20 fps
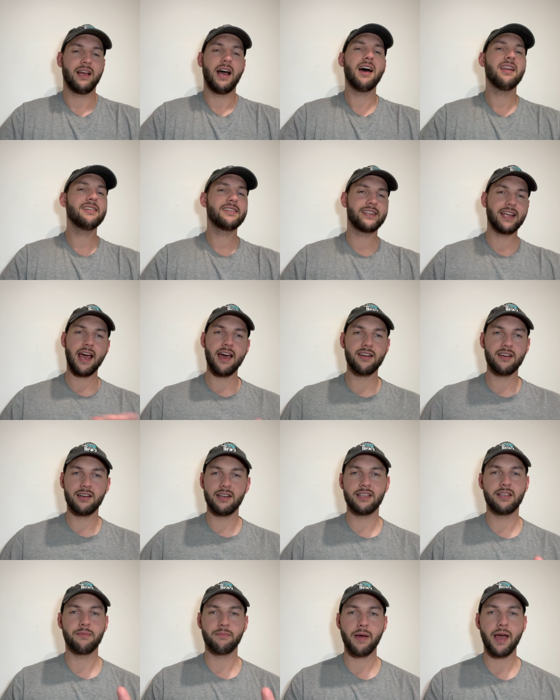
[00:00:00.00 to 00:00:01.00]

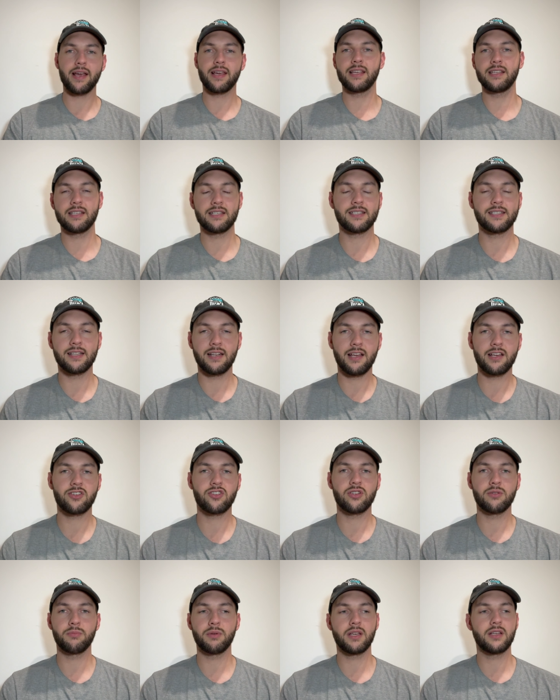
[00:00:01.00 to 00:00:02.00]
Undoubtedly, you're backing this
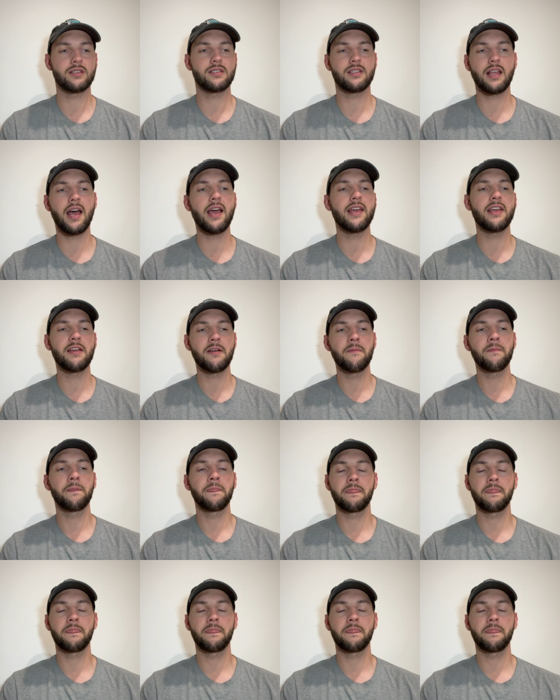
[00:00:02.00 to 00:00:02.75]
selection because they